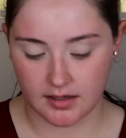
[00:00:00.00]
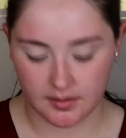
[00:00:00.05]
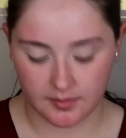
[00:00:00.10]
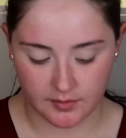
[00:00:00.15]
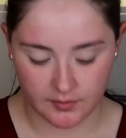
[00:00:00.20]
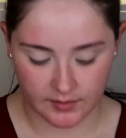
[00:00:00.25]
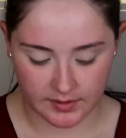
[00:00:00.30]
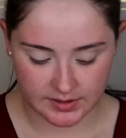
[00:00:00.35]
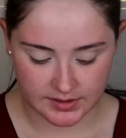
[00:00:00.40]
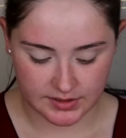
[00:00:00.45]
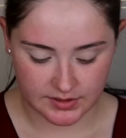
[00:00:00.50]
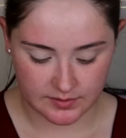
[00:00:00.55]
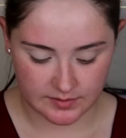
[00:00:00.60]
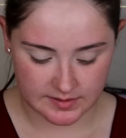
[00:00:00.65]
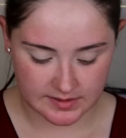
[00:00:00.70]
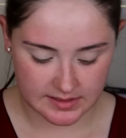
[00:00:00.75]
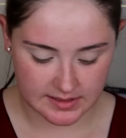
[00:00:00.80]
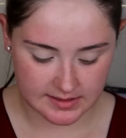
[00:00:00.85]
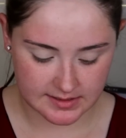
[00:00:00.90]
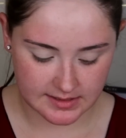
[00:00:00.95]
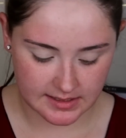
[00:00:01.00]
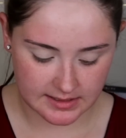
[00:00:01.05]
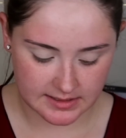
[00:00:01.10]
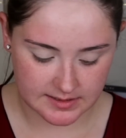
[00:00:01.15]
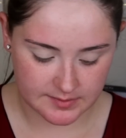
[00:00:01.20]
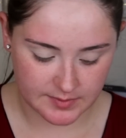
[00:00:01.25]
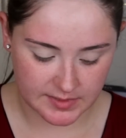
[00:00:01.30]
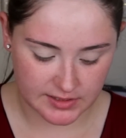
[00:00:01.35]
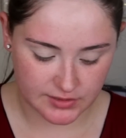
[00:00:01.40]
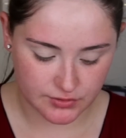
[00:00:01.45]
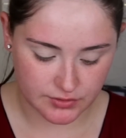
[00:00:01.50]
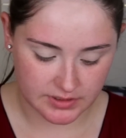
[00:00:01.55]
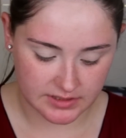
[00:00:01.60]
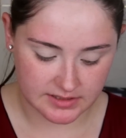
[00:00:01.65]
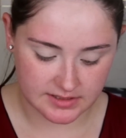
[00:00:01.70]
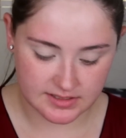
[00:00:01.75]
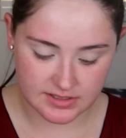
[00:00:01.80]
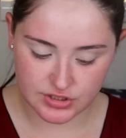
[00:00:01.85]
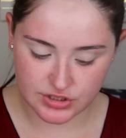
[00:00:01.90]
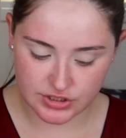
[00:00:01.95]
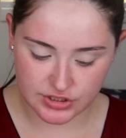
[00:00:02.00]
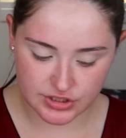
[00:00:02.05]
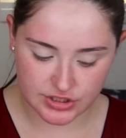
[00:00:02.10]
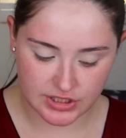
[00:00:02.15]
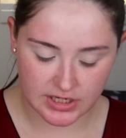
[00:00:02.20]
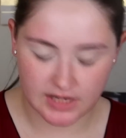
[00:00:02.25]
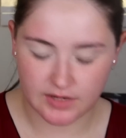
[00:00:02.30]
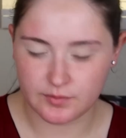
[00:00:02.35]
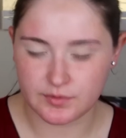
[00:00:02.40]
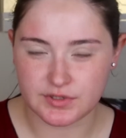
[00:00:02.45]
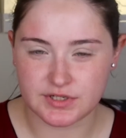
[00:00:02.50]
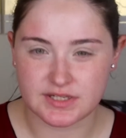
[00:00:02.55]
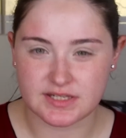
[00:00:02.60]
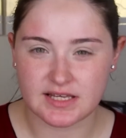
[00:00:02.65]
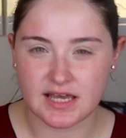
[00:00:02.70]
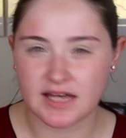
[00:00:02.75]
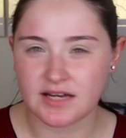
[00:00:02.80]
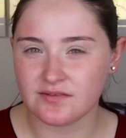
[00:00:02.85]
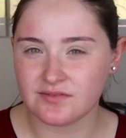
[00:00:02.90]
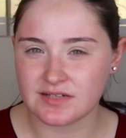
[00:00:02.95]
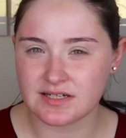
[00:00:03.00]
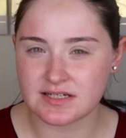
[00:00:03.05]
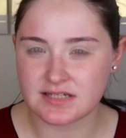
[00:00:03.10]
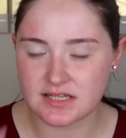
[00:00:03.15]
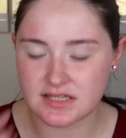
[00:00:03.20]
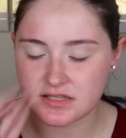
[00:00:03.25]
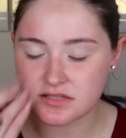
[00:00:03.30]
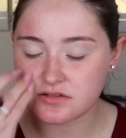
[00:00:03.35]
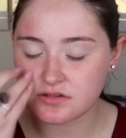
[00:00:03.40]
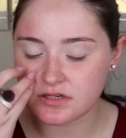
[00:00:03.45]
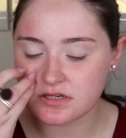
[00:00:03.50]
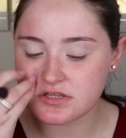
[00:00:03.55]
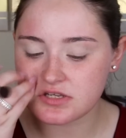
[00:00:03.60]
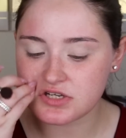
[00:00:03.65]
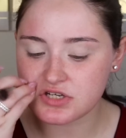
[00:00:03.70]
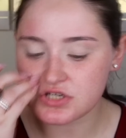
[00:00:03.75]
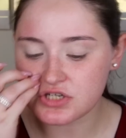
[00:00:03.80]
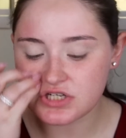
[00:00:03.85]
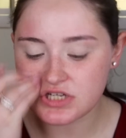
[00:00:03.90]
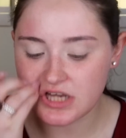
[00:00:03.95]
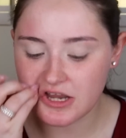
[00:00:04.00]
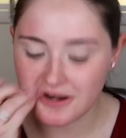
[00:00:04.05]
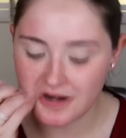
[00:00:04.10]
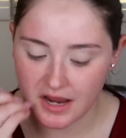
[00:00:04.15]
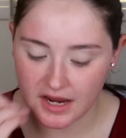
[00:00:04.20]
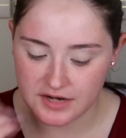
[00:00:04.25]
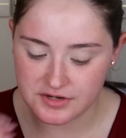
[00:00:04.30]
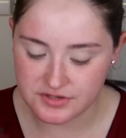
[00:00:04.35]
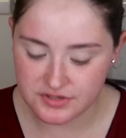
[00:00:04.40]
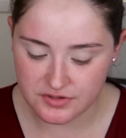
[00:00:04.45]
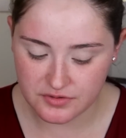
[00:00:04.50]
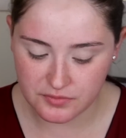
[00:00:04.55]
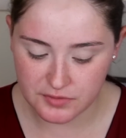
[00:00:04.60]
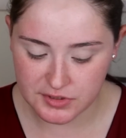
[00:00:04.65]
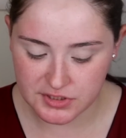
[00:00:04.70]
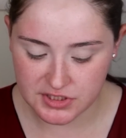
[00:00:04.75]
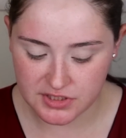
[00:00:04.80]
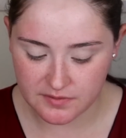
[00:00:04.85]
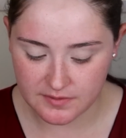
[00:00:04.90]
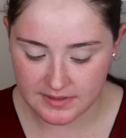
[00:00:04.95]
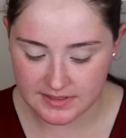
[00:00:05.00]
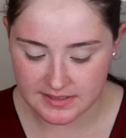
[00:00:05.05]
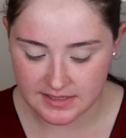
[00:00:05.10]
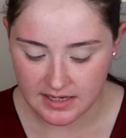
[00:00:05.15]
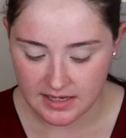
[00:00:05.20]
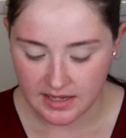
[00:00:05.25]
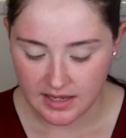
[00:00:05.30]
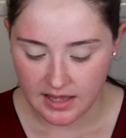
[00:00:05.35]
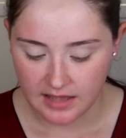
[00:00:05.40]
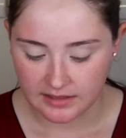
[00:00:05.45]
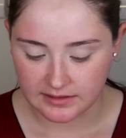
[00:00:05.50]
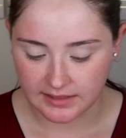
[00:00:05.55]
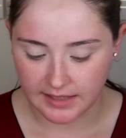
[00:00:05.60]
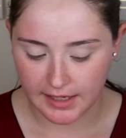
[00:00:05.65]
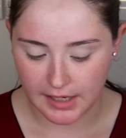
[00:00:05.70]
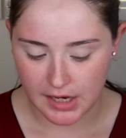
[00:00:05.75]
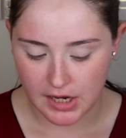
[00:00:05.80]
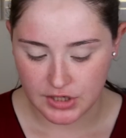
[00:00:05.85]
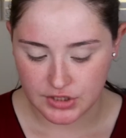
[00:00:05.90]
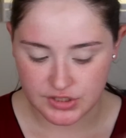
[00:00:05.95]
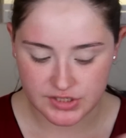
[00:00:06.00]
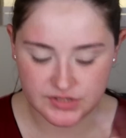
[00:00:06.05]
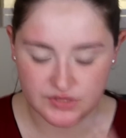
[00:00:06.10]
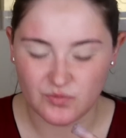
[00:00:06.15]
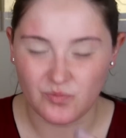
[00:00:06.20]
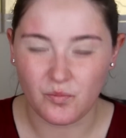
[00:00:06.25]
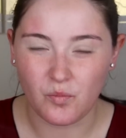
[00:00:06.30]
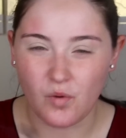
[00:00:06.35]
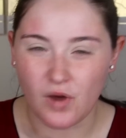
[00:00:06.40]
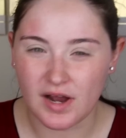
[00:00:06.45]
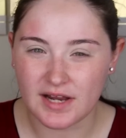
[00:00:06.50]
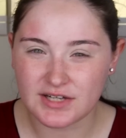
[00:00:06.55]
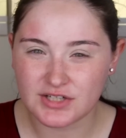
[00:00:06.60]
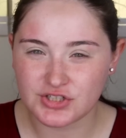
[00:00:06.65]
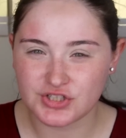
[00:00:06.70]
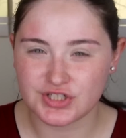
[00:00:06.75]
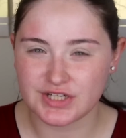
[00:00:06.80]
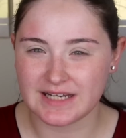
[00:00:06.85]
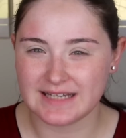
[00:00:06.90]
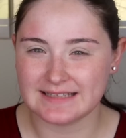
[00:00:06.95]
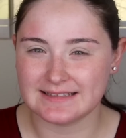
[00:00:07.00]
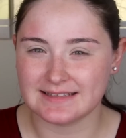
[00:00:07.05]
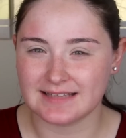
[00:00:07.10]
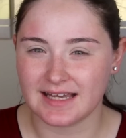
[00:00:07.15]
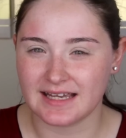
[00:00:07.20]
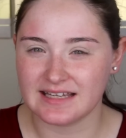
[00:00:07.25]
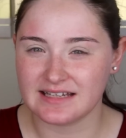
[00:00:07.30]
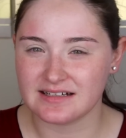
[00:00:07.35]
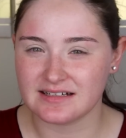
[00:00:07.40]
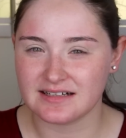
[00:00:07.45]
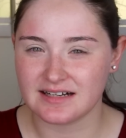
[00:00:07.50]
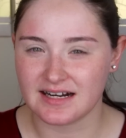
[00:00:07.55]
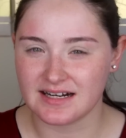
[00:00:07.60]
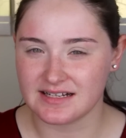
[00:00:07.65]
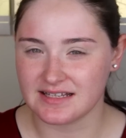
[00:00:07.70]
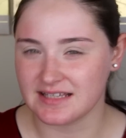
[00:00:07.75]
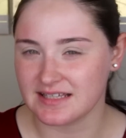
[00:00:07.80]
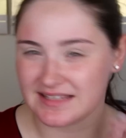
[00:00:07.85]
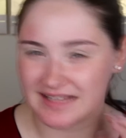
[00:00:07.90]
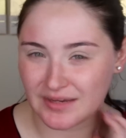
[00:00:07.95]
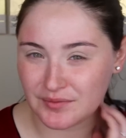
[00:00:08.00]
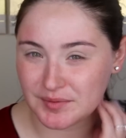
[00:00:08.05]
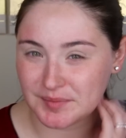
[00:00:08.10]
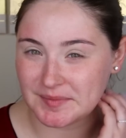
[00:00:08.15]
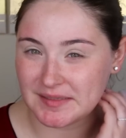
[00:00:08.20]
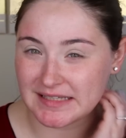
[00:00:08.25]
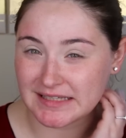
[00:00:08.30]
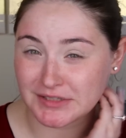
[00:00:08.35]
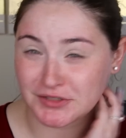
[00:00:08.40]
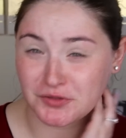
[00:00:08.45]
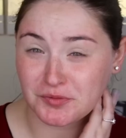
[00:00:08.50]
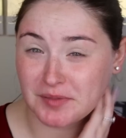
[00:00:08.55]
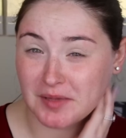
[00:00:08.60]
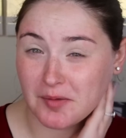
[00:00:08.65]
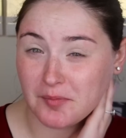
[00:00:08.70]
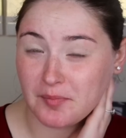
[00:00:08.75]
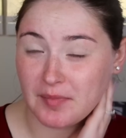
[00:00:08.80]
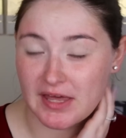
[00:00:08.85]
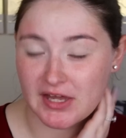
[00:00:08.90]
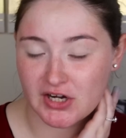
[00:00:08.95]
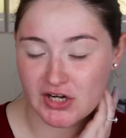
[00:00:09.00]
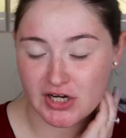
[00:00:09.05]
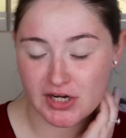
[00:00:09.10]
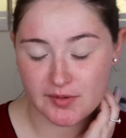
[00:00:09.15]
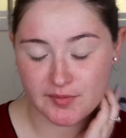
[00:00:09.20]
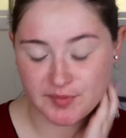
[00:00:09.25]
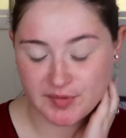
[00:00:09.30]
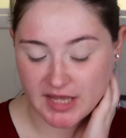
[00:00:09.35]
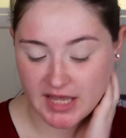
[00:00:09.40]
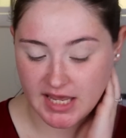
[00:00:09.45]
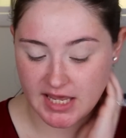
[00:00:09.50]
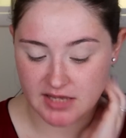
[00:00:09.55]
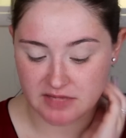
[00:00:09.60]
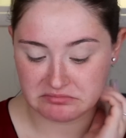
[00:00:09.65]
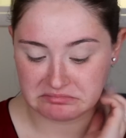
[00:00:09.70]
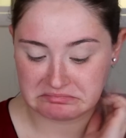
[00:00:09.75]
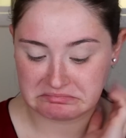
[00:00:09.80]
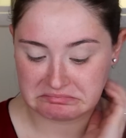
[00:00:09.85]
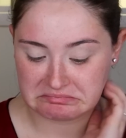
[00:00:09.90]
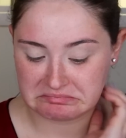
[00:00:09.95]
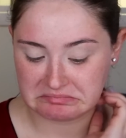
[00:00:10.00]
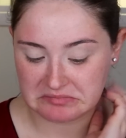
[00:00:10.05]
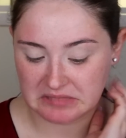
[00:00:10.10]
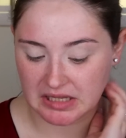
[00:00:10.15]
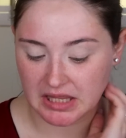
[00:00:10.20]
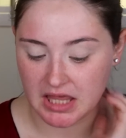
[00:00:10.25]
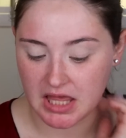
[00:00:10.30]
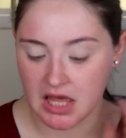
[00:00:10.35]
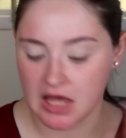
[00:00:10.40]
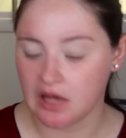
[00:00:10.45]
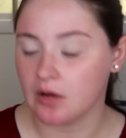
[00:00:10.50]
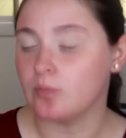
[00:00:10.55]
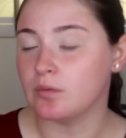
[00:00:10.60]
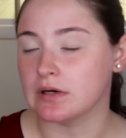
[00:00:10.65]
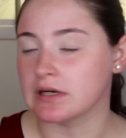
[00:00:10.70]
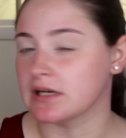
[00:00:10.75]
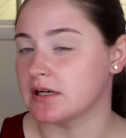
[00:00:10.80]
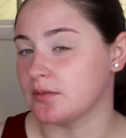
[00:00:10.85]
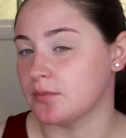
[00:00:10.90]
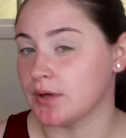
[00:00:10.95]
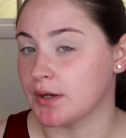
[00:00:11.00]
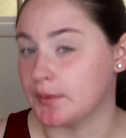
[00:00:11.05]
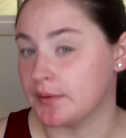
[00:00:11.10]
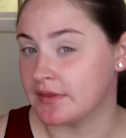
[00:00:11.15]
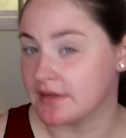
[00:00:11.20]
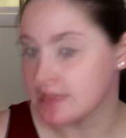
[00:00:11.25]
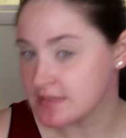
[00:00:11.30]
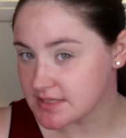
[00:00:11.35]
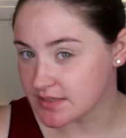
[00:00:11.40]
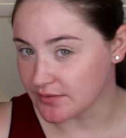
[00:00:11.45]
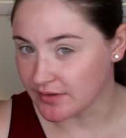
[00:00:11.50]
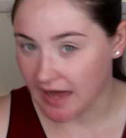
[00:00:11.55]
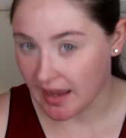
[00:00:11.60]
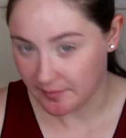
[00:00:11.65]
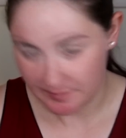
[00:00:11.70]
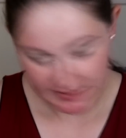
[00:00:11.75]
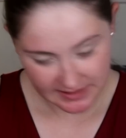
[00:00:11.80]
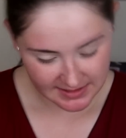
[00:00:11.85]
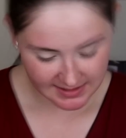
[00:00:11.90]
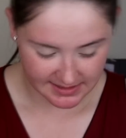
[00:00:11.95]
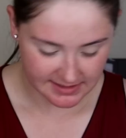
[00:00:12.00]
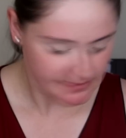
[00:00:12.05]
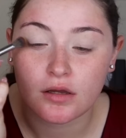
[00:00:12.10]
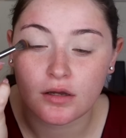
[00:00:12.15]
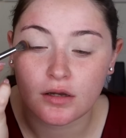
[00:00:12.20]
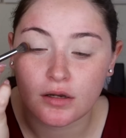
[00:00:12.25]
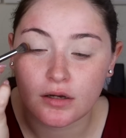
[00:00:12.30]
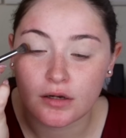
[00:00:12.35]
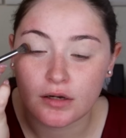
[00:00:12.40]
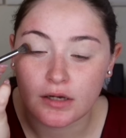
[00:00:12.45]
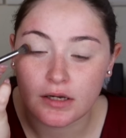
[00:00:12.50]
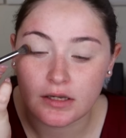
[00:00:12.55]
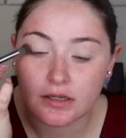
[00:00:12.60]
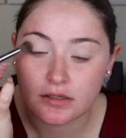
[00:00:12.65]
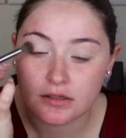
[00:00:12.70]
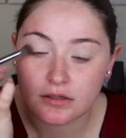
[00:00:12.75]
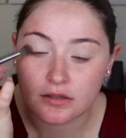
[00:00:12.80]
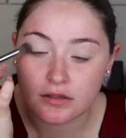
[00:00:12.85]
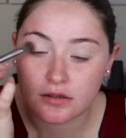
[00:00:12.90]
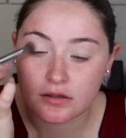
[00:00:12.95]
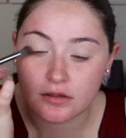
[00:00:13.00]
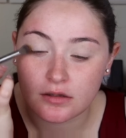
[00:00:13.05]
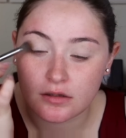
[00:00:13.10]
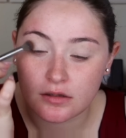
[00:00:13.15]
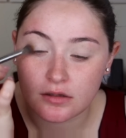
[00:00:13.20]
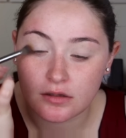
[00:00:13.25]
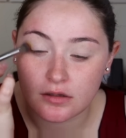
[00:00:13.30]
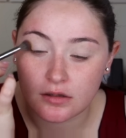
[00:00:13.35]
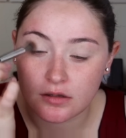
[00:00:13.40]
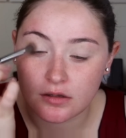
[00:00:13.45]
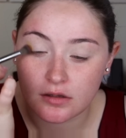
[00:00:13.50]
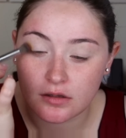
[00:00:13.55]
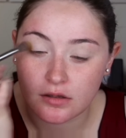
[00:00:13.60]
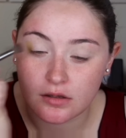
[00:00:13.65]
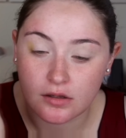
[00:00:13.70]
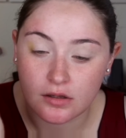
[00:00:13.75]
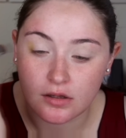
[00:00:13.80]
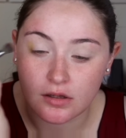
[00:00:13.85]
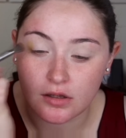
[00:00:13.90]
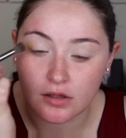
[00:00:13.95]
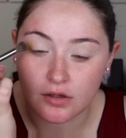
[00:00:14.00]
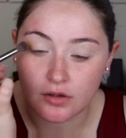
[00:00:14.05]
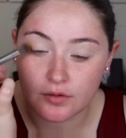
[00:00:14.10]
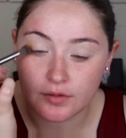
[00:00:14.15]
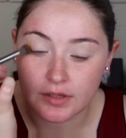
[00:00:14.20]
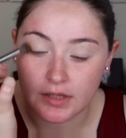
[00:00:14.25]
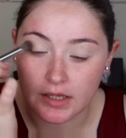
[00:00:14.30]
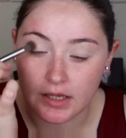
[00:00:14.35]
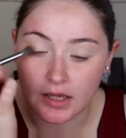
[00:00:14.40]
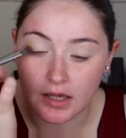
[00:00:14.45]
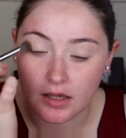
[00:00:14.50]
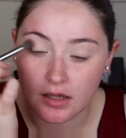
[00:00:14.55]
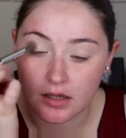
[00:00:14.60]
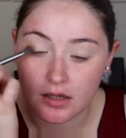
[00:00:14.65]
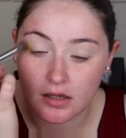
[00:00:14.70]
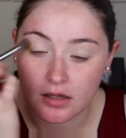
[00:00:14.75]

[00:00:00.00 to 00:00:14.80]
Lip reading: I'm going to use this as my transition shade, which is kind of an intense transition shade. I do wish there was like just one shade lighter. I think that would be a little bit better, but we're gonna work with it and see what happens. All right. Oh yeah.